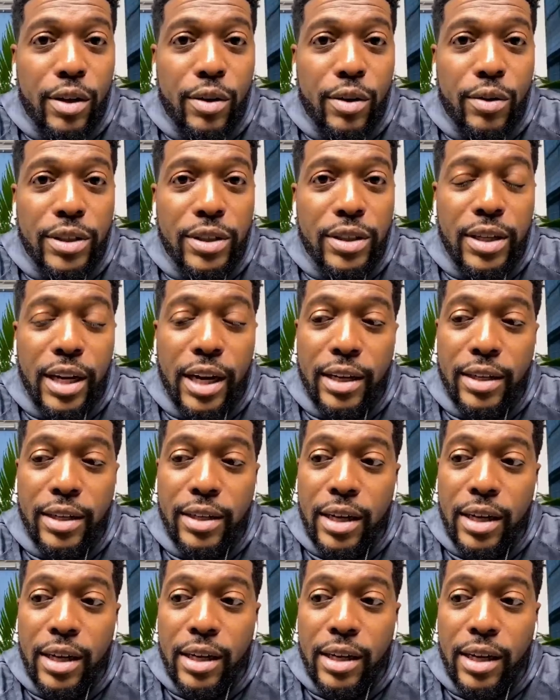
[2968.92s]
you know, it's
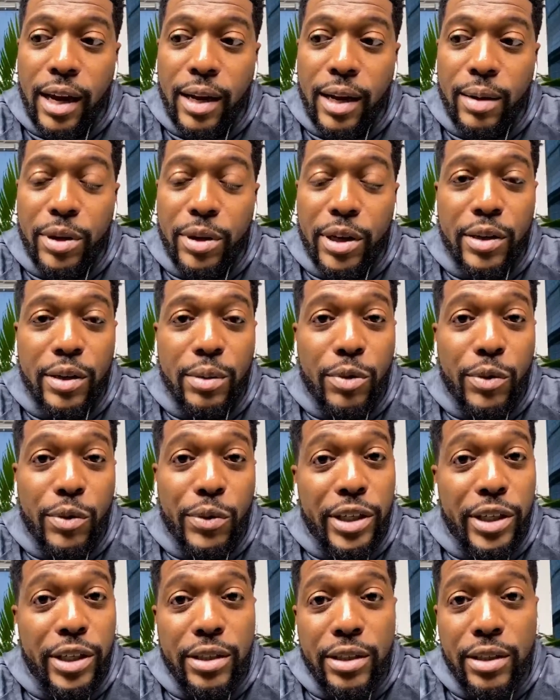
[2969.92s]
not like being a
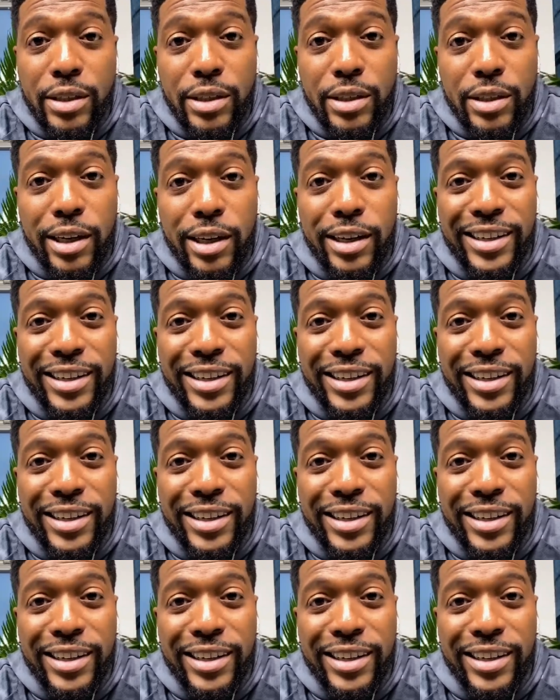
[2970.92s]
marine.